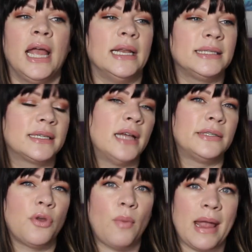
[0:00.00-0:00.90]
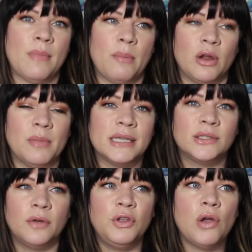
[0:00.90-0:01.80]
And it's because of the Way Memory
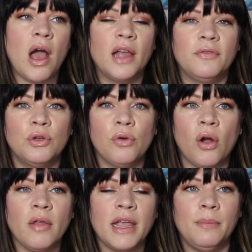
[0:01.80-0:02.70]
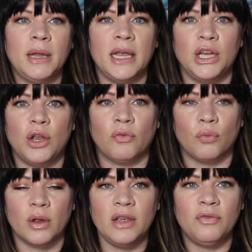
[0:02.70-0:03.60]
Mist. So if you are like me and you have
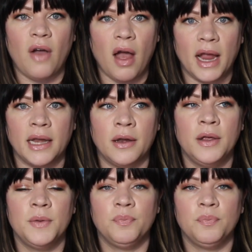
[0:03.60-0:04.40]
really fine,